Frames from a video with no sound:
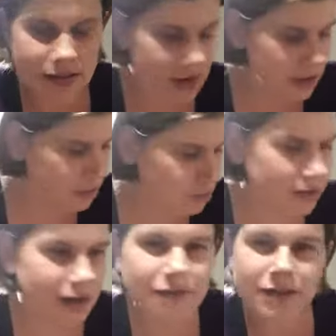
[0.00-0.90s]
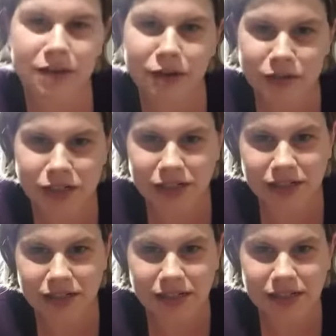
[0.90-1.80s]
Anyone have any
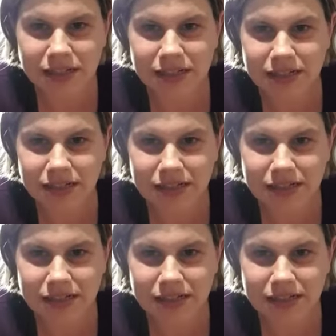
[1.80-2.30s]
questions?